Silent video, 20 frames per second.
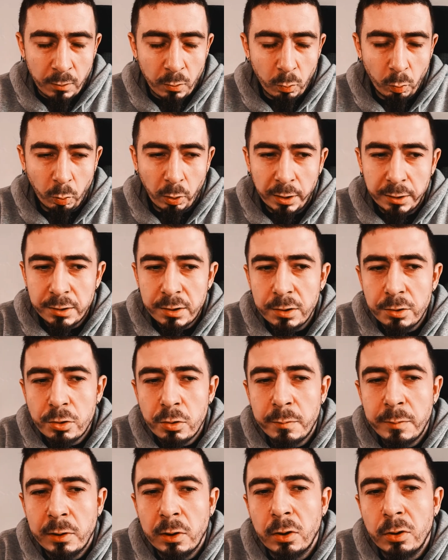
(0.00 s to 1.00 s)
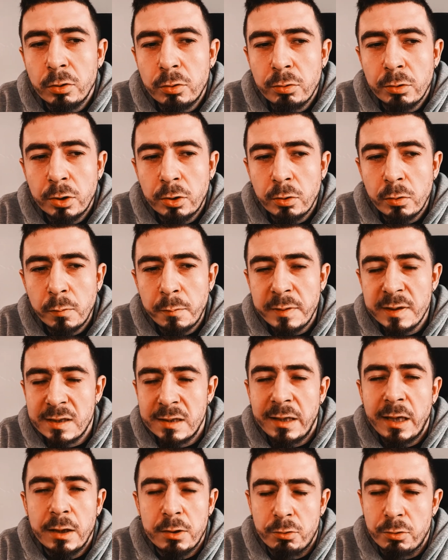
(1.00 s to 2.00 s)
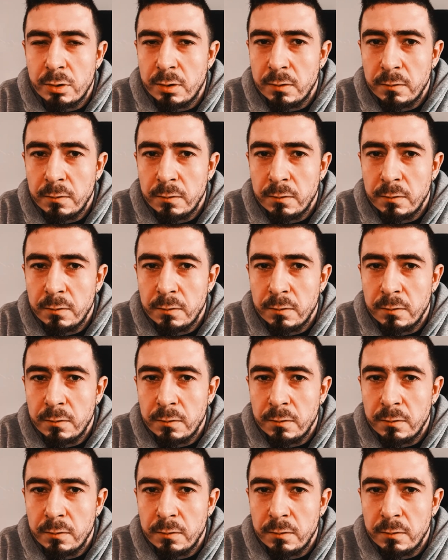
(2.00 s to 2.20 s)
Wanting to belong to a group is natural